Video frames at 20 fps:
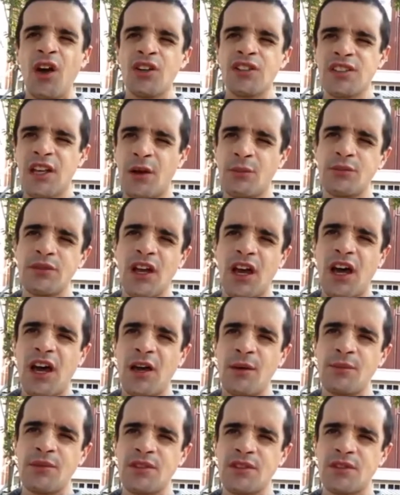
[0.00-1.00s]

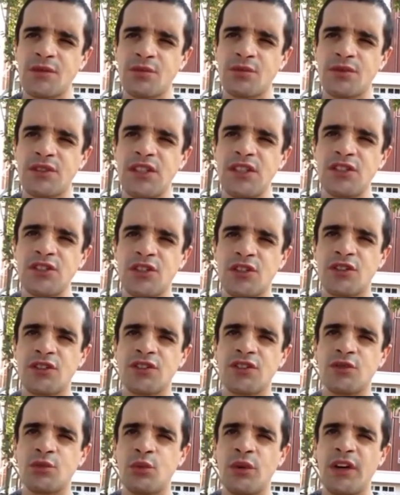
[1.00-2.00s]
Sometimes
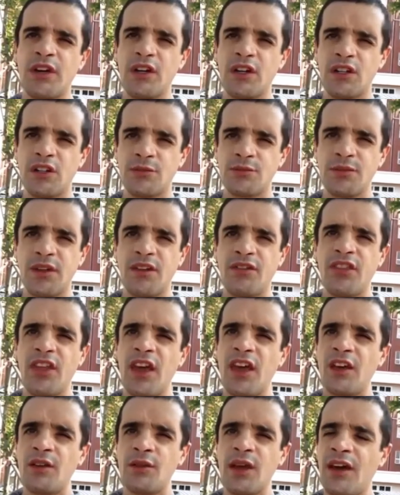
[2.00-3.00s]
teachers will, if
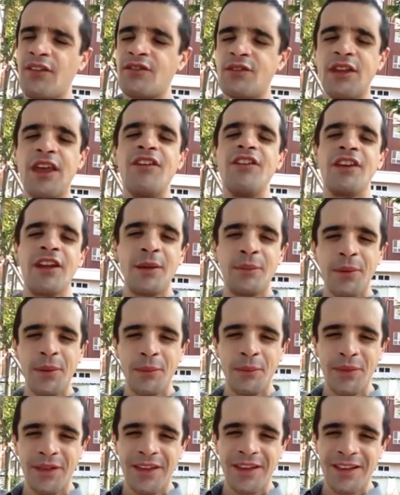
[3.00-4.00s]
they have given up
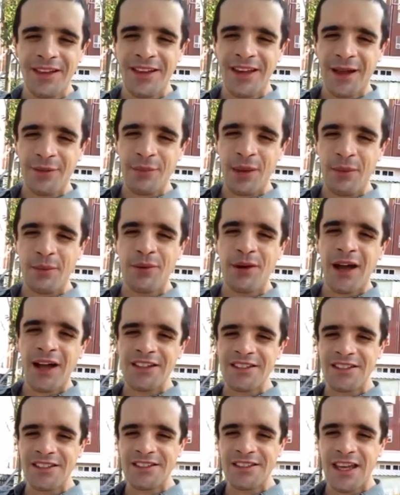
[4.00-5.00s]
completely on
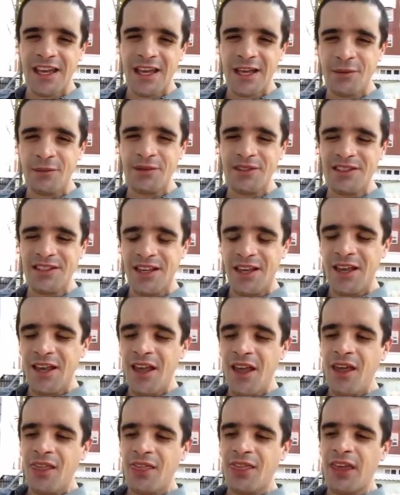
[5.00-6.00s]
memorizing names,
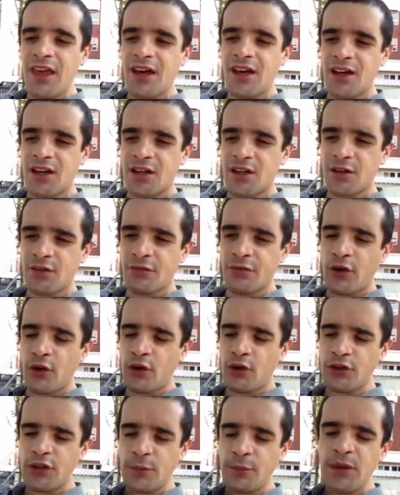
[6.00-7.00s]
they'll
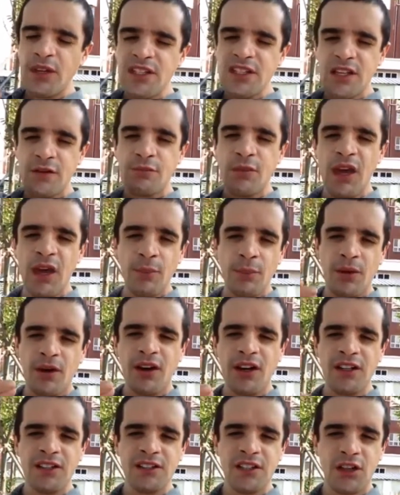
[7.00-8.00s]
fold a piece of
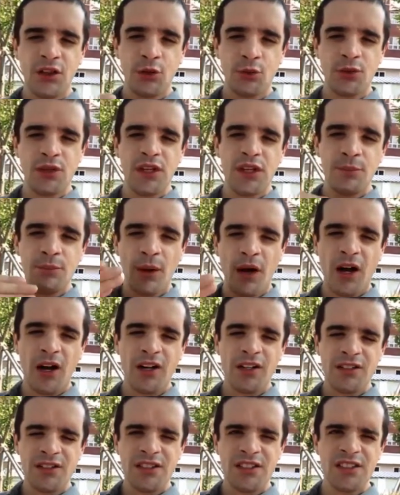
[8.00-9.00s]
paper into 3
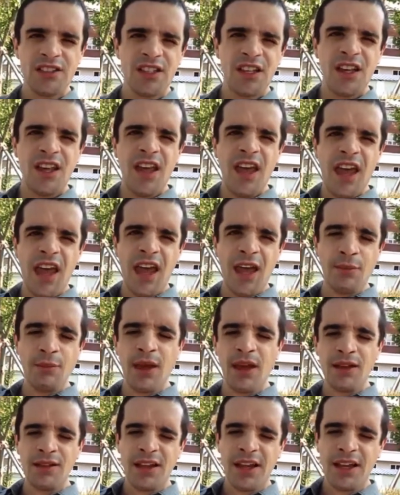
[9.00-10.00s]
parts and
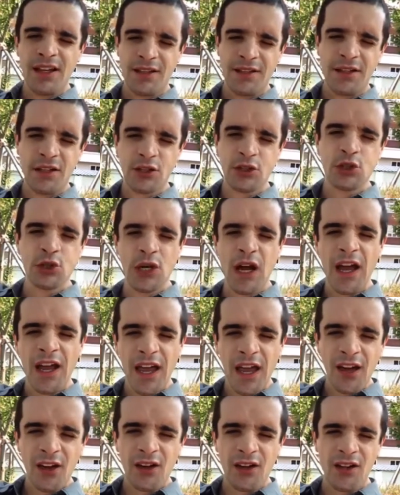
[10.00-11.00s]
make like a little
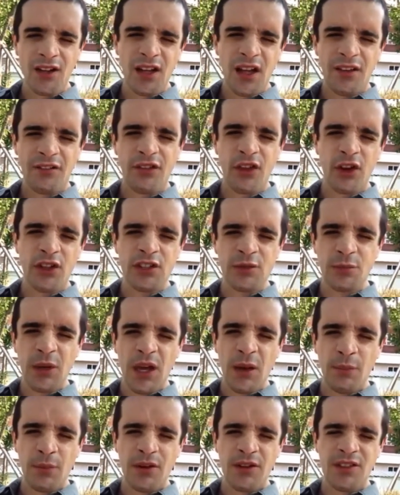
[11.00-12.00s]
triangle of those
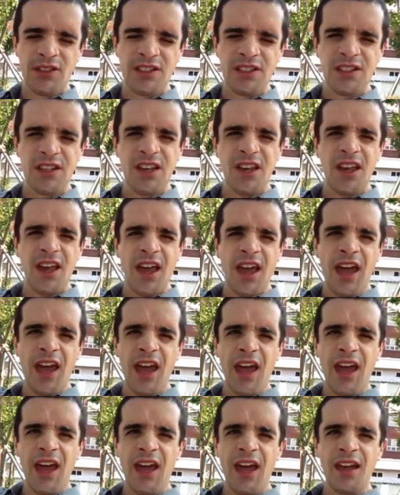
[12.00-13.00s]
papers,
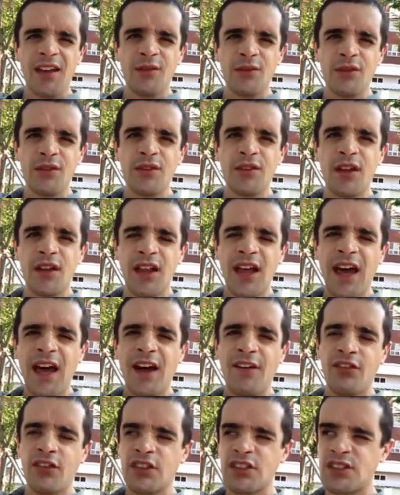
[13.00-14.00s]
and they'll
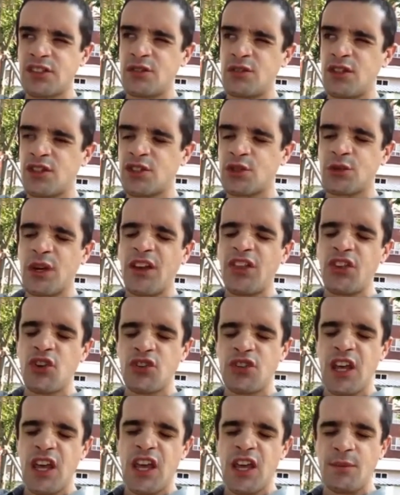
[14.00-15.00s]
have the students write their
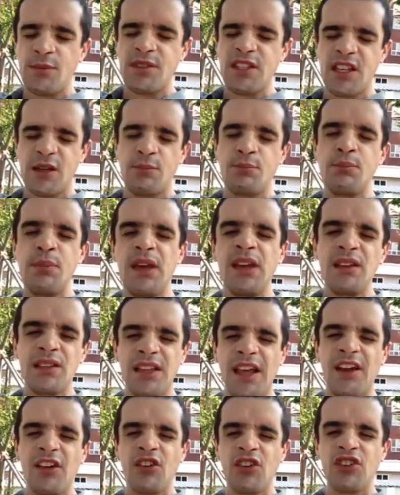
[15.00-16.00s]
names in big
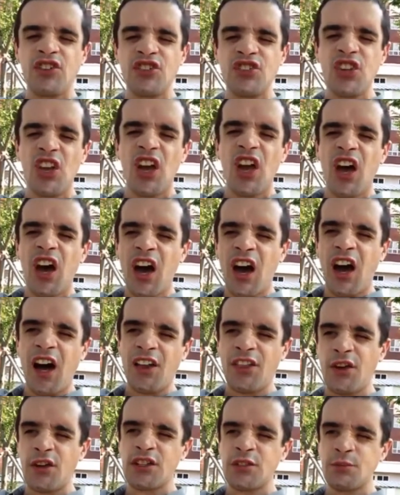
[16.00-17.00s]
letters
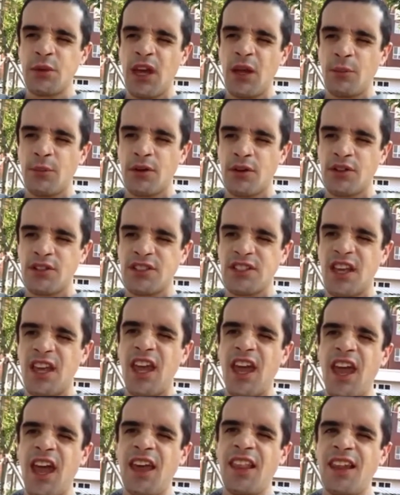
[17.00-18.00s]
on those papers
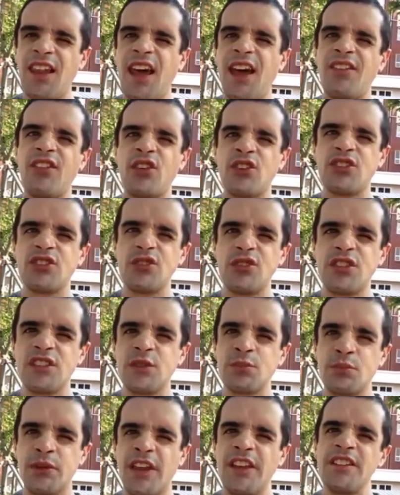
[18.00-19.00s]
and then have those
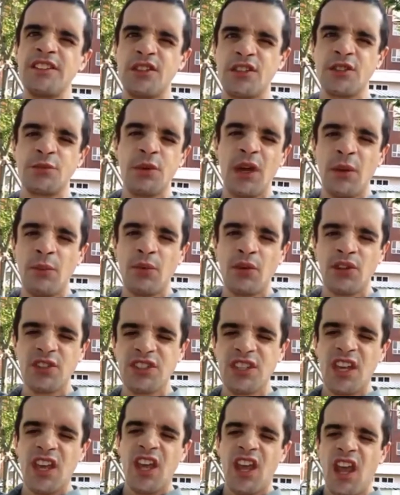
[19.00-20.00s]
students place those
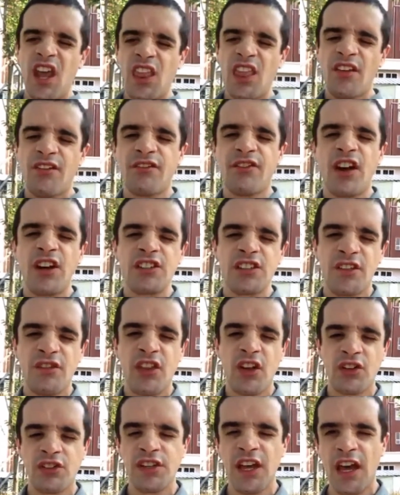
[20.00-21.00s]
papers in the front of
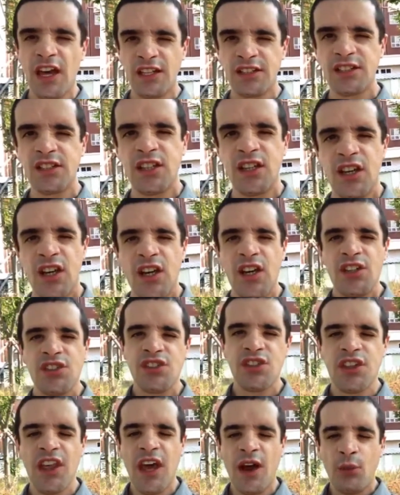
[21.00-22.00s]
their desk,
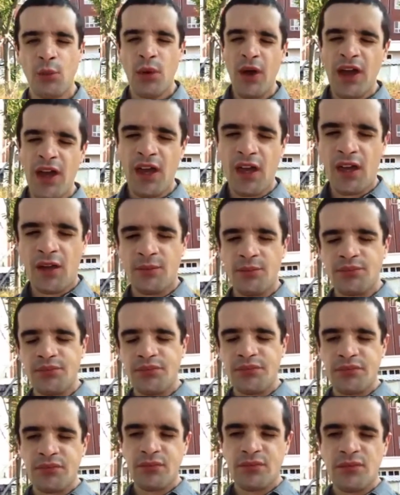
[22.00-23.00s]
so that way
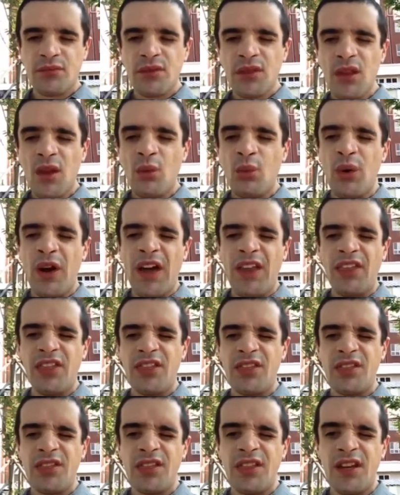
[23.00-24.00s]

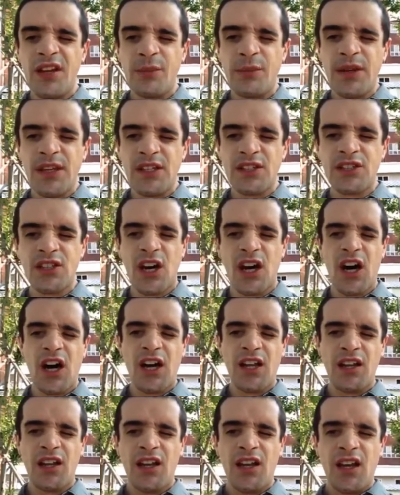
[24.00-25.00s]
when they're being
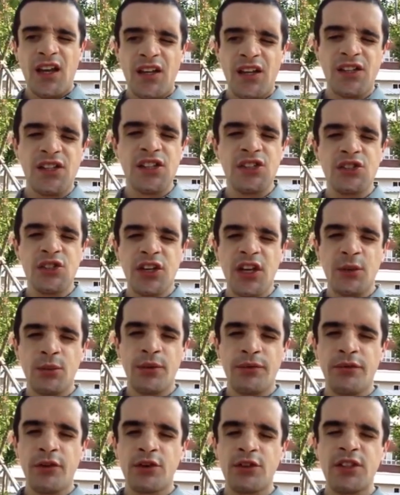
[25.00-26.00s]
taught, the teacher can
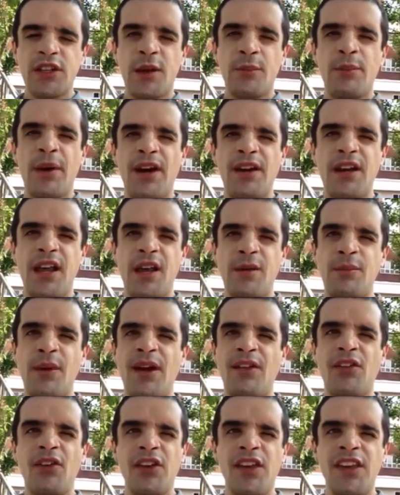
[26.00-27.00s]
refer to them by name
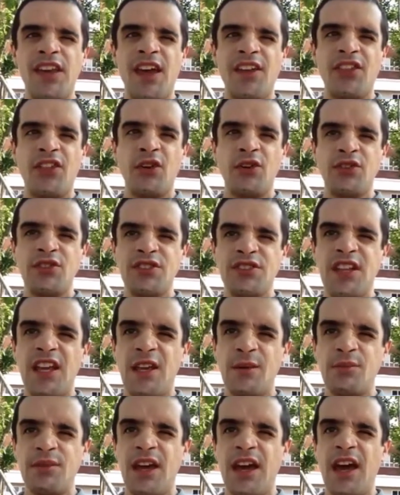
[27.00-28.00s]
by looking at those
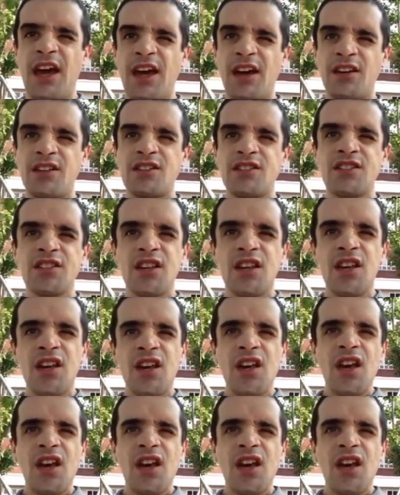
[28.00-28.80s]
name tags.